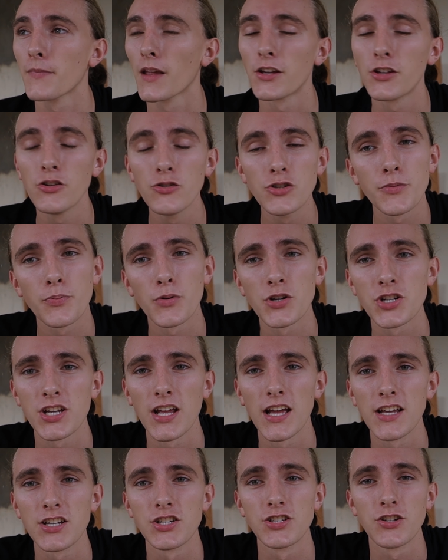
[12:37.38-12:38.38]
huge
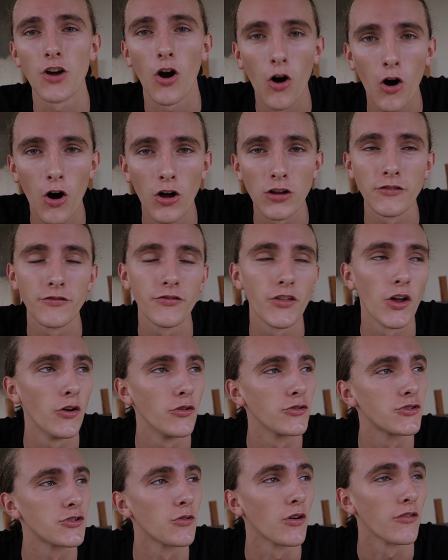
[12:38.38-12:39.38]
appreciation to all of
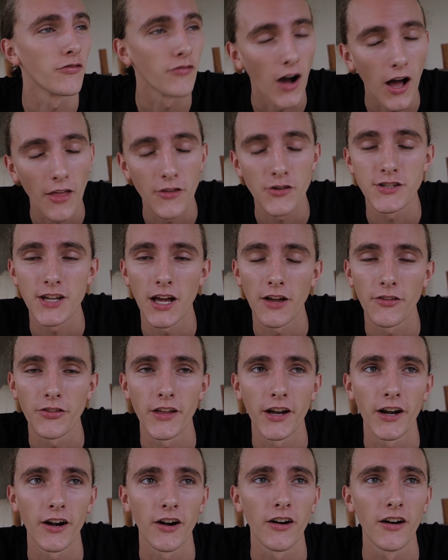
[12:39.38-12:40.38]
those who are fathers out
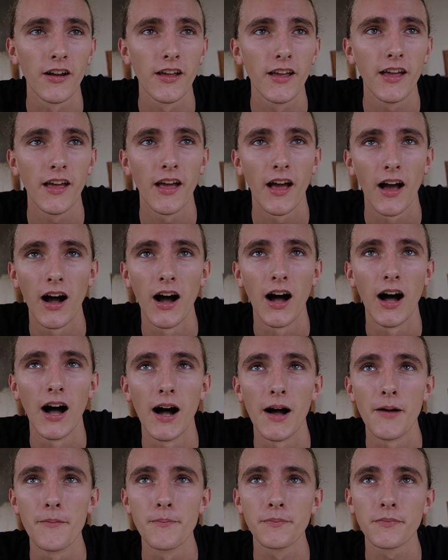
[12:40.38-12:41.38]
there.
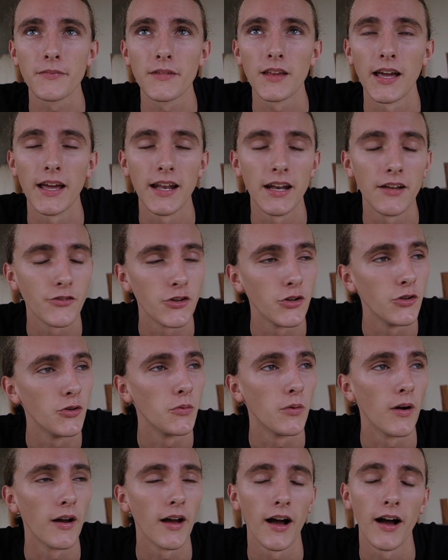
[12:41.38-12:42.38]
And if
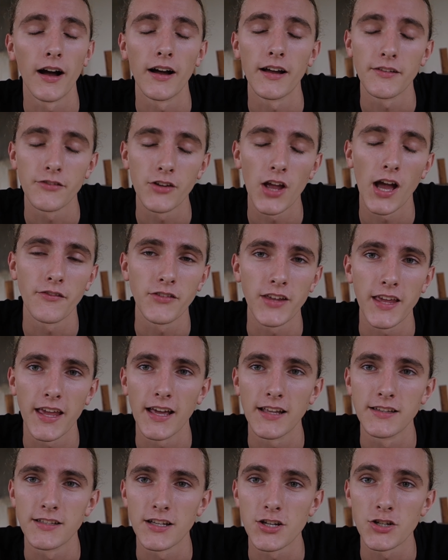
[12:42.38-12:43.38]
you have
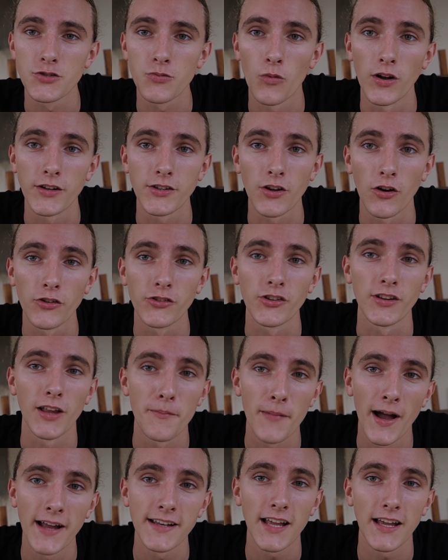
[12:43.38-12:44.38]
kids, I just want to also
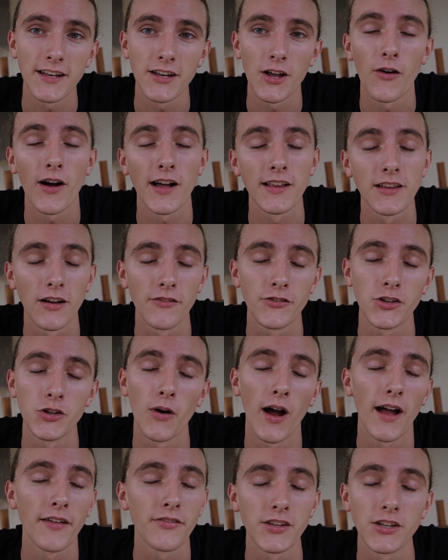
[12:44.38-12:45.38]
let my dad know I love
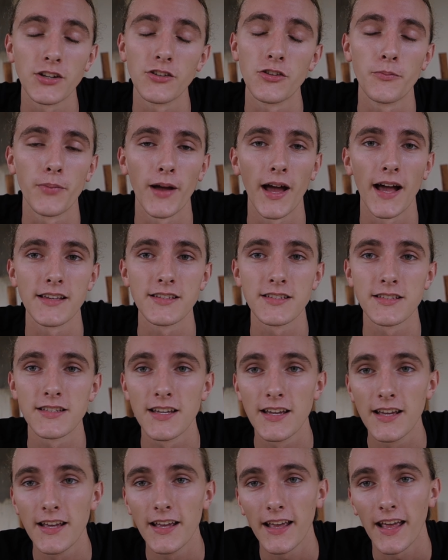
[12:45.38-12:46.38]
you. I think you're the
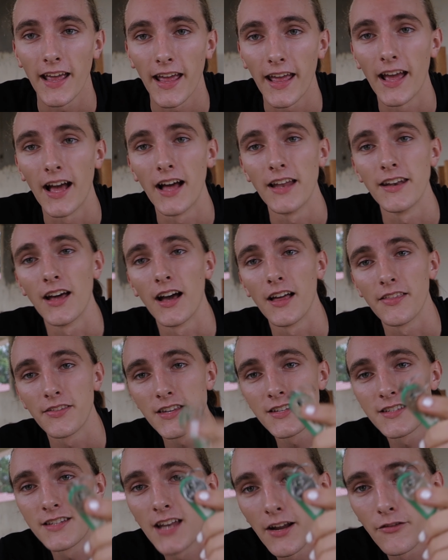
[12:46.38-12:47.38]
best. And
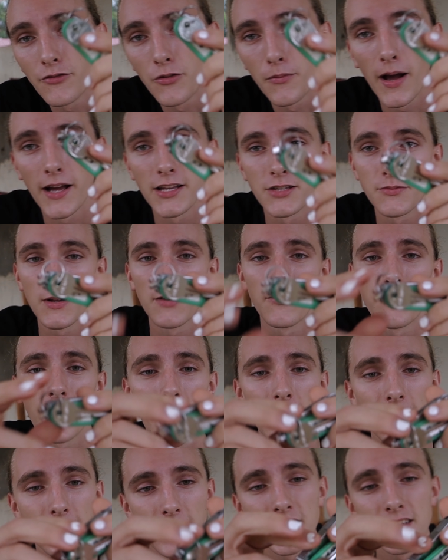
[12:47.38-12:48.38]
this knife reminds me of
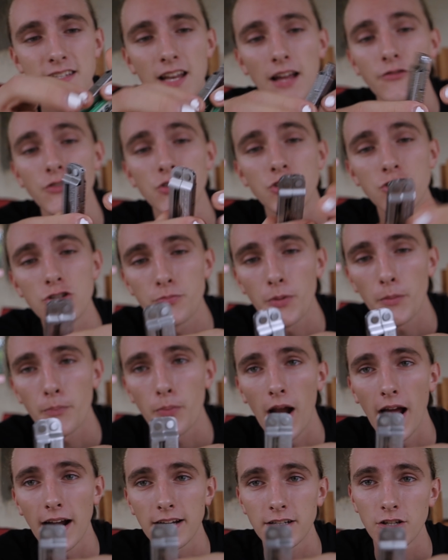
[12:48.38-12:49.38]
that. This knife is super
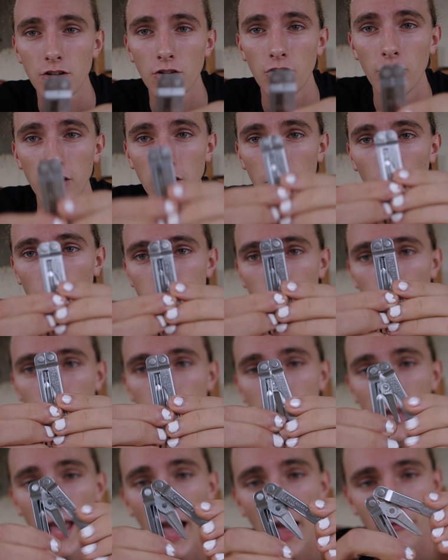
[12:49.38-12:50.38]
practical. It goes with
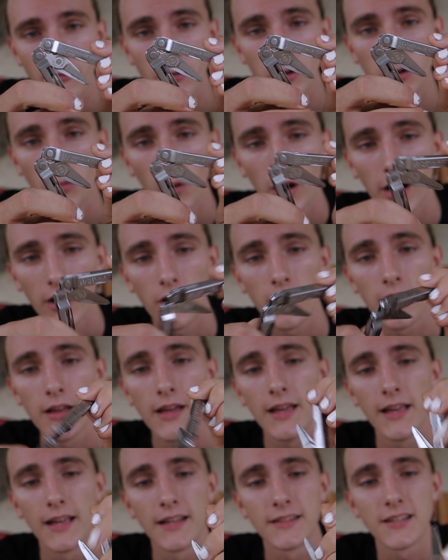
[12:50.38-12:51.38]
me everywhere.
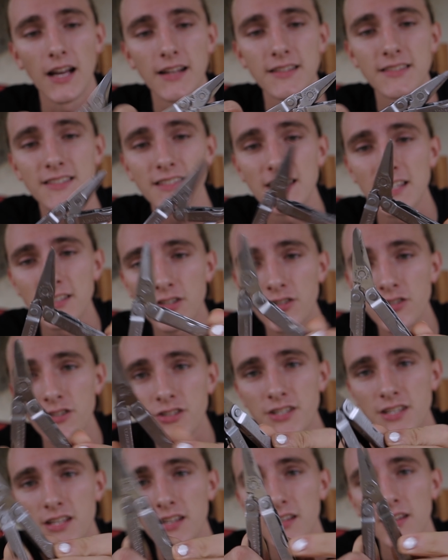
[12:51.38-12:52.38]
It's got
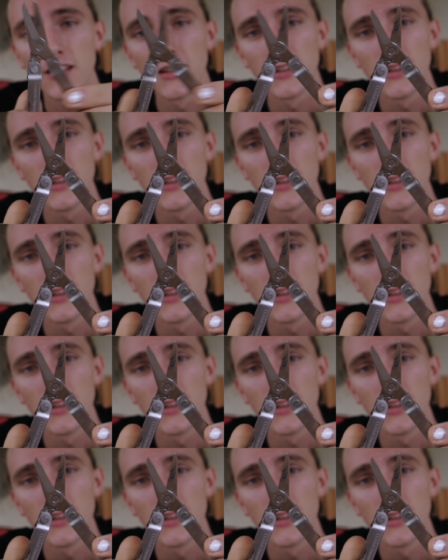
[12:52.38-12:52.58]
scissors